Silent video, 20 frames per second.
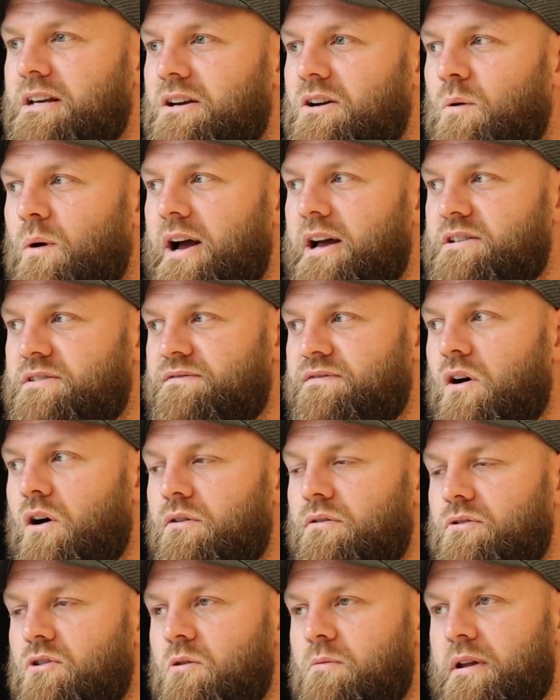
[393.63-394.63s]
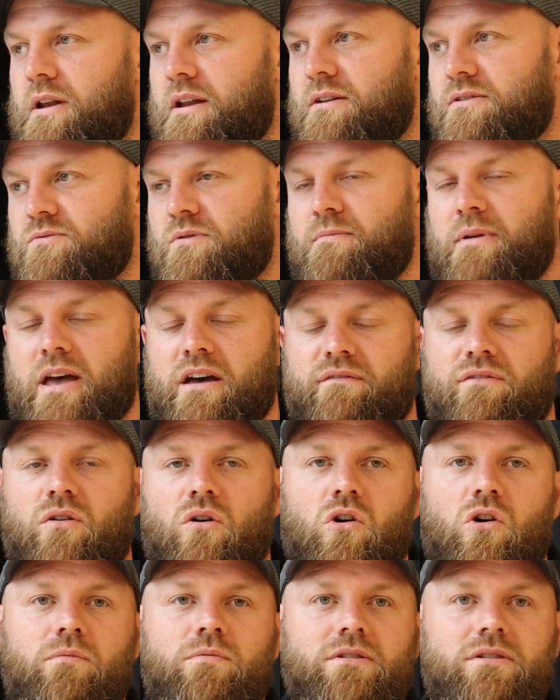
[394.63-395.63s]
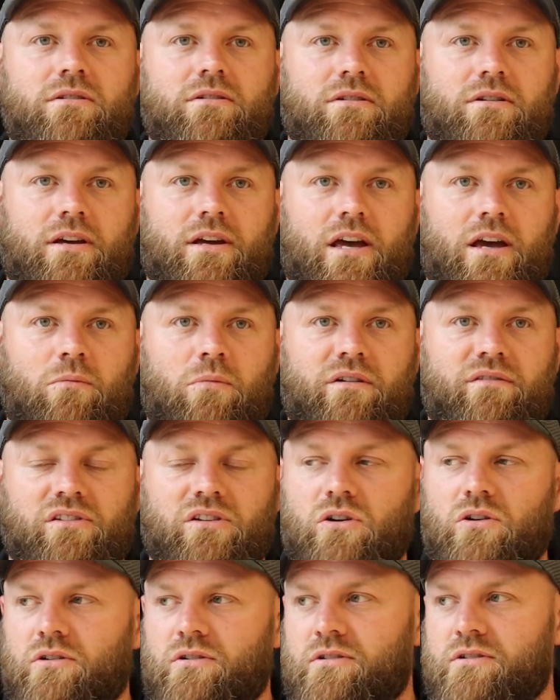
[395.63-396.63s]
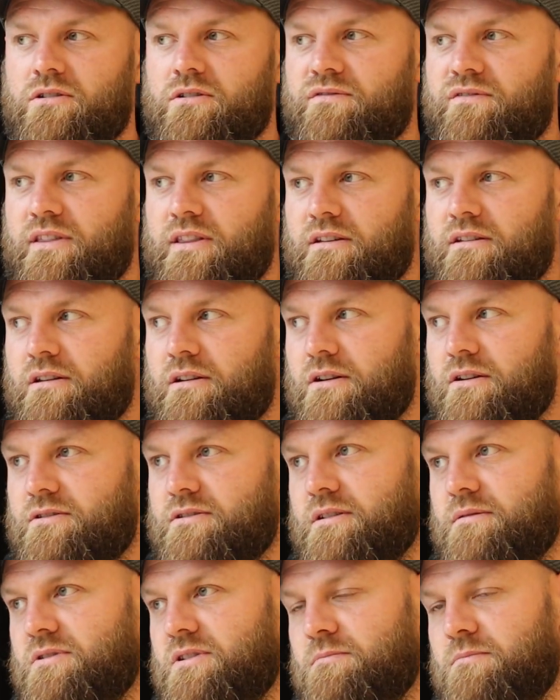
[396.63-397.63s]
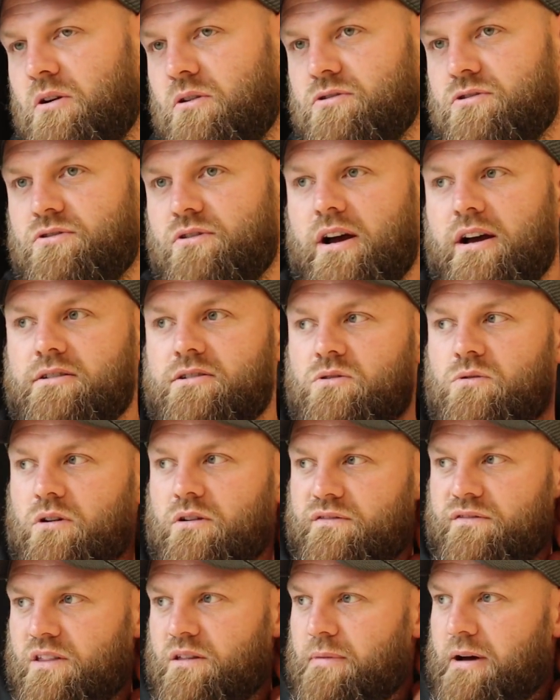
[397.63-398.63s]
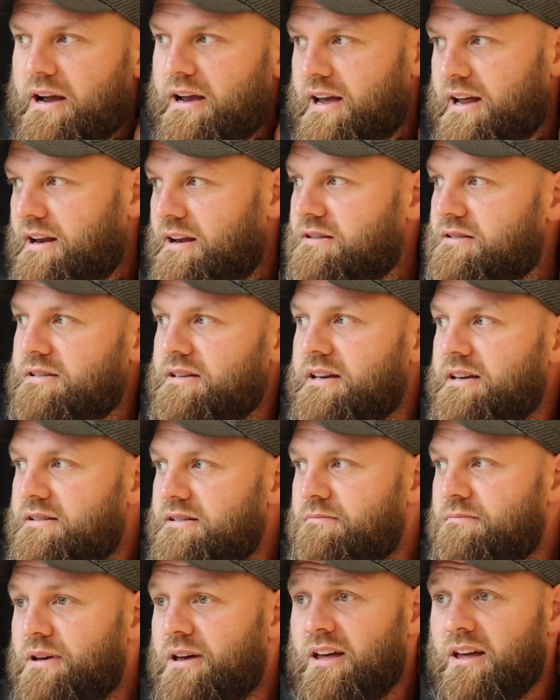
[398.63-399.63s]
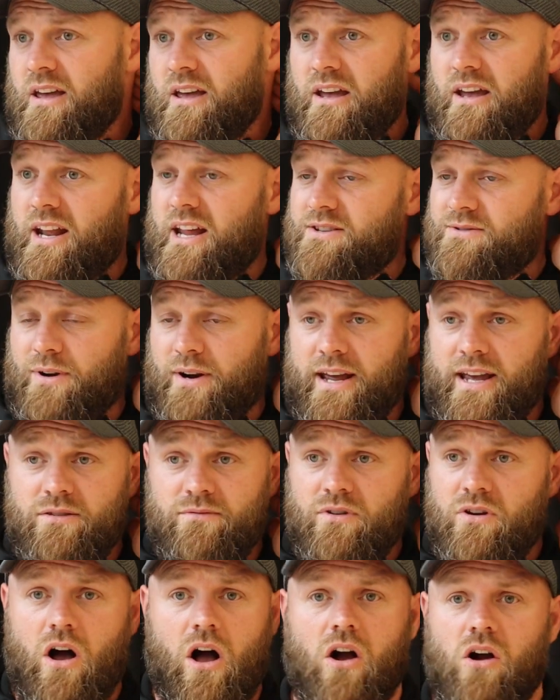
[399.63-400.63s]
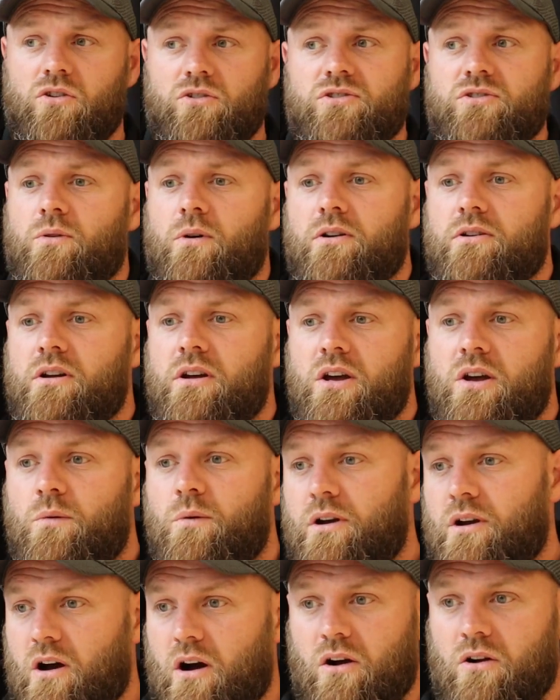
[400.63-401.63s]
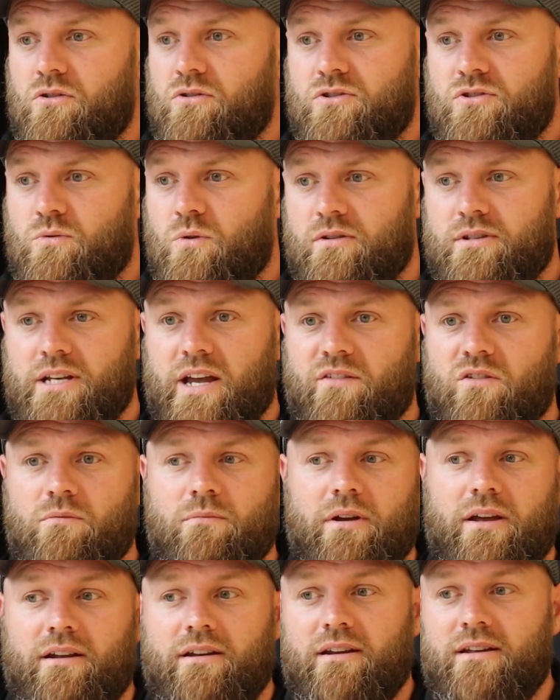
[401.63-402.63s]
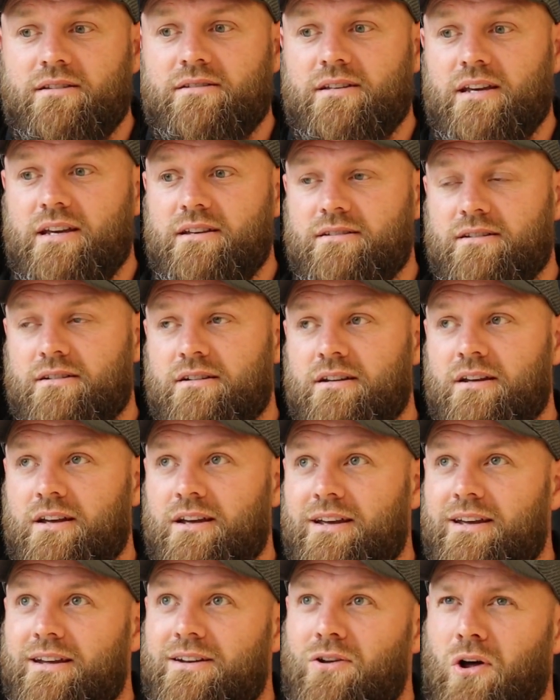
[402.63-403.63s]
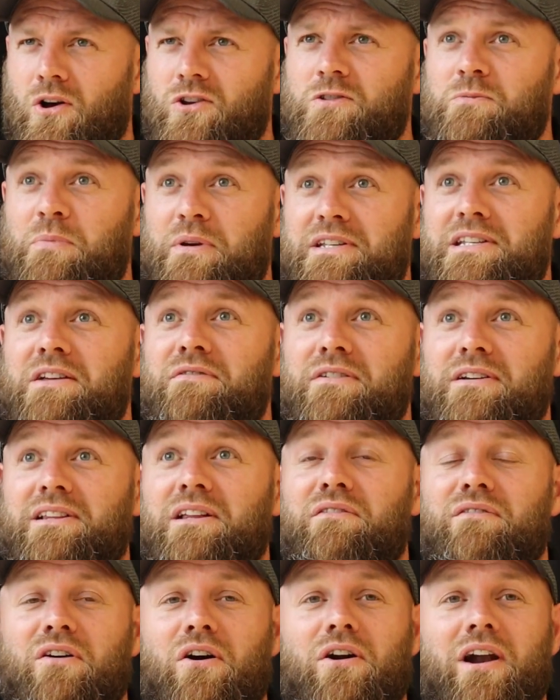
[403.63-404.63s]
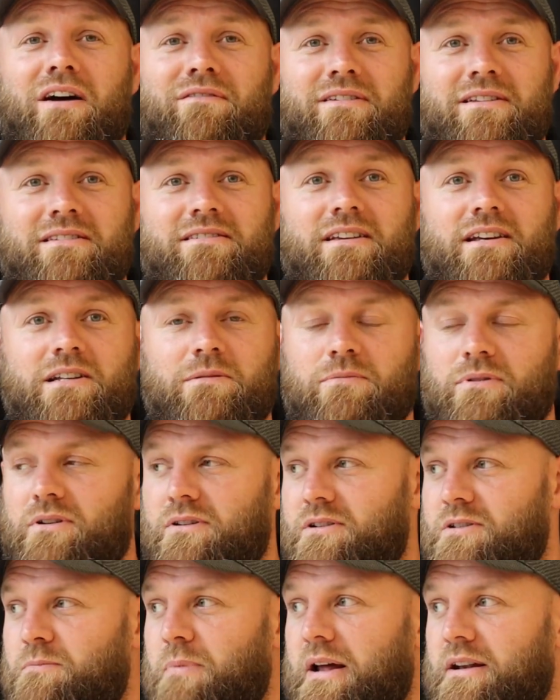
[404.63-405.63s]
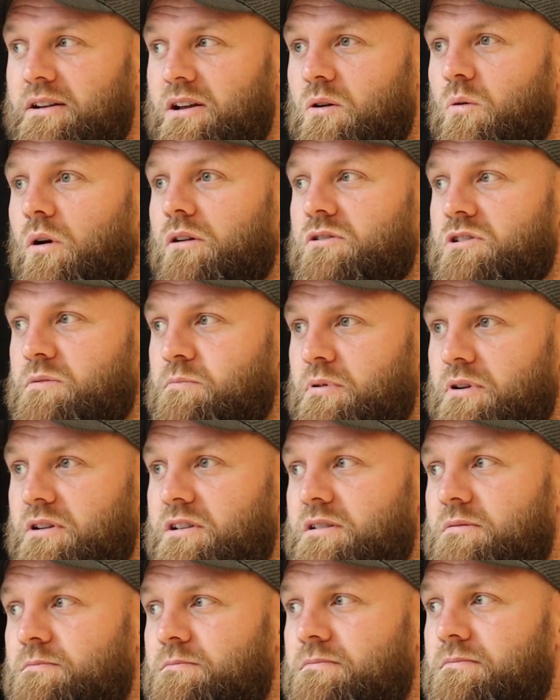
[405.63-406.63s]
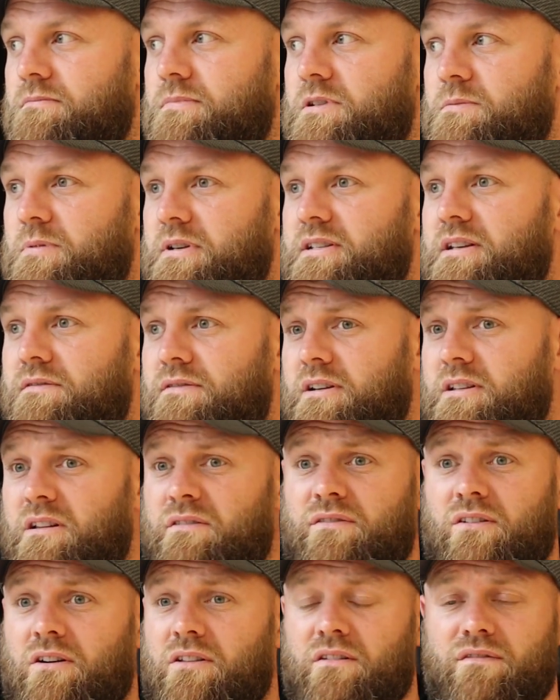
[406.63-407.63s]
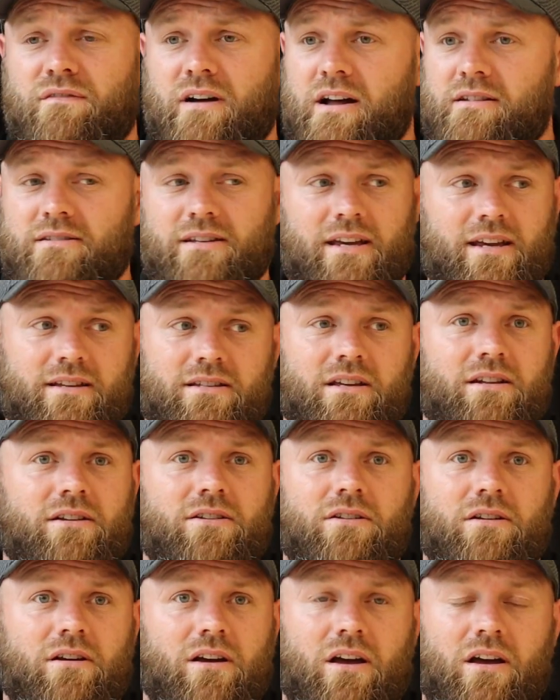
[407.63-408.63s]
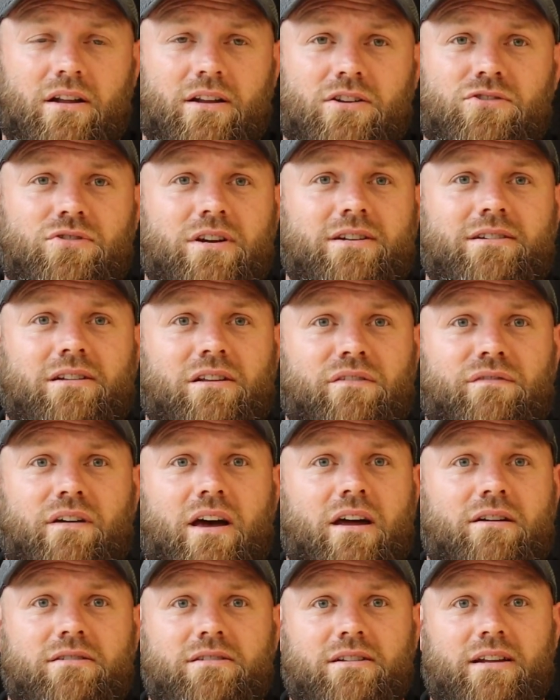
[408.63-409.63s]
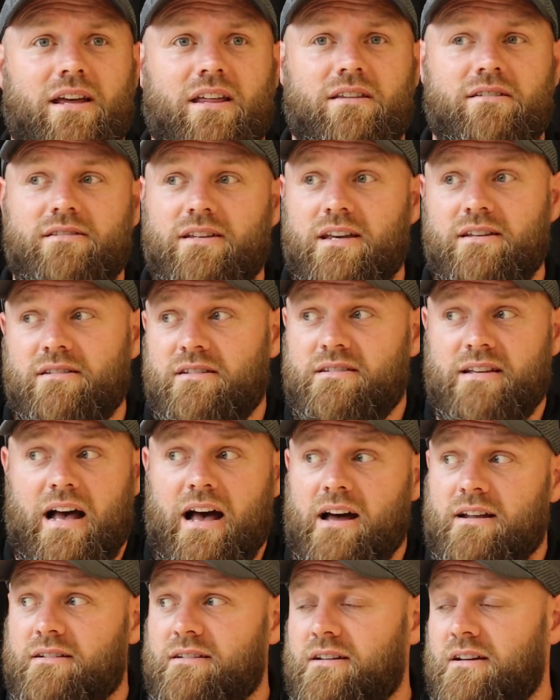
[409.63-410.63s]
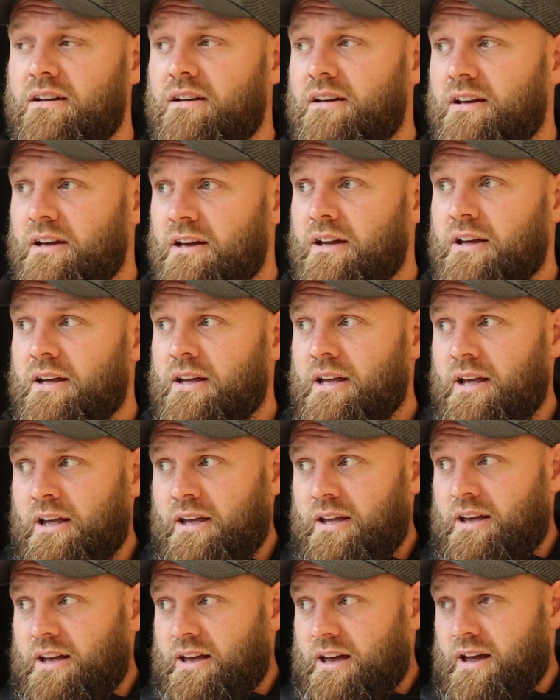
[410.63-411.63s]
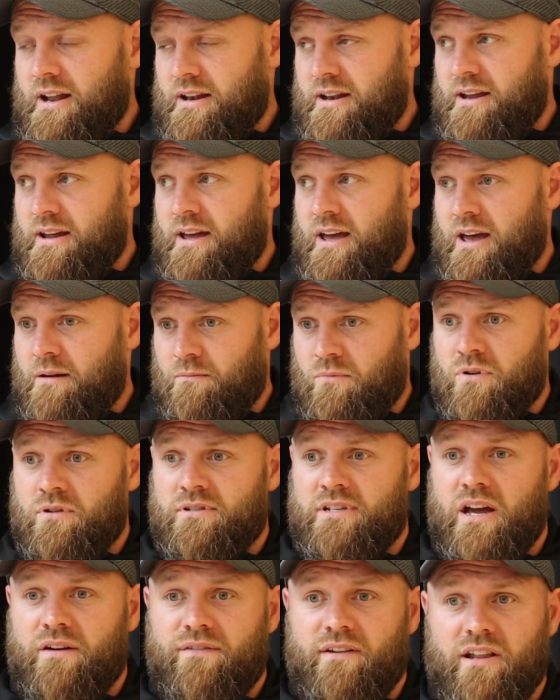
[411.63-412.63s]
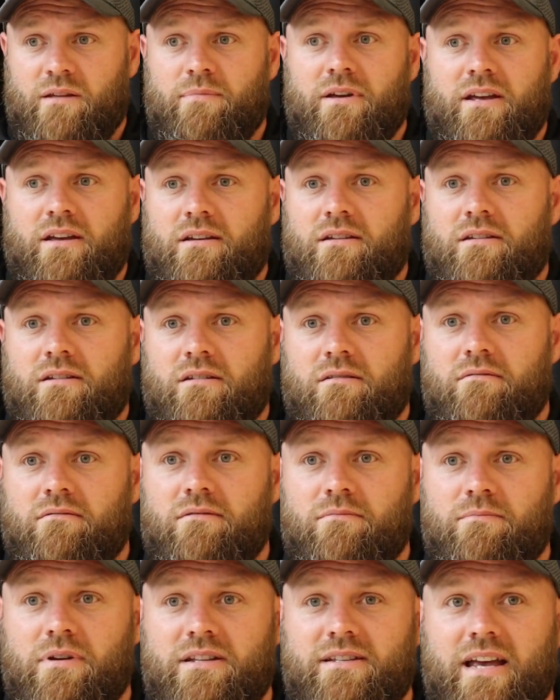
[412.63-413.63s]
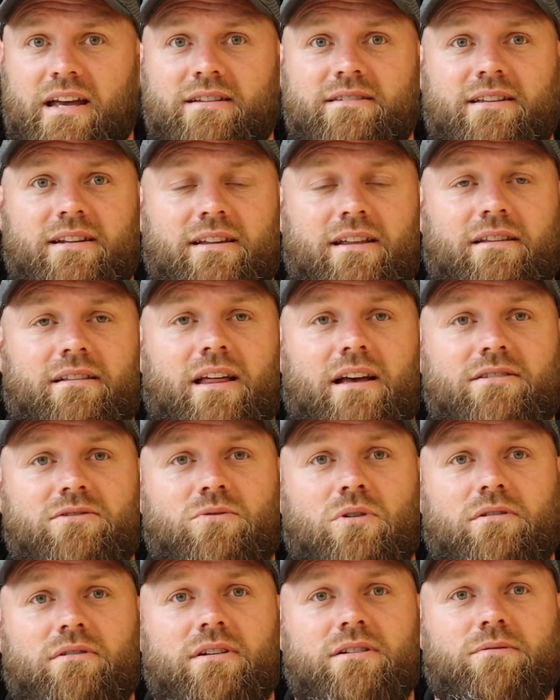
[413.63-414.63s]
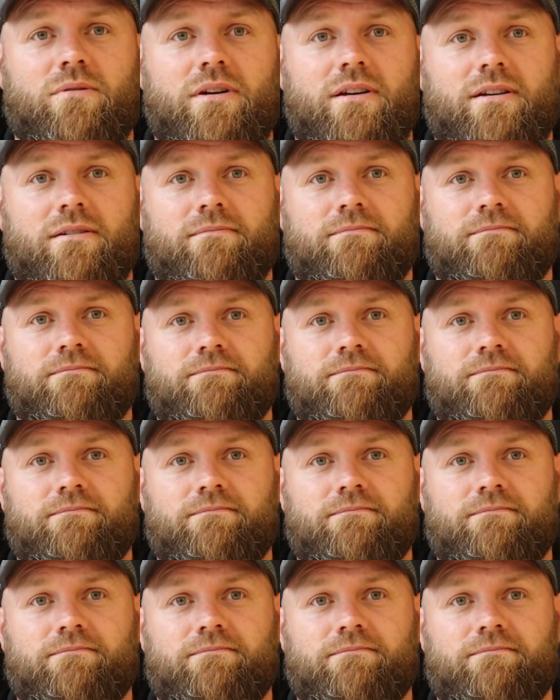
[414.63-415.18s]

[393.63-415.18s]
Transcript: quite as forthcoming as we may have hoped with loans for to bolster our squad for the back end of the season. But it is what it is. We've got a good squad together at the beginning of the season, not specifically for having six blokes banned at once, but specifically for the fact it is an attritional affair, isn't it? The season's hard, and we'll definitely be testing that squad this week.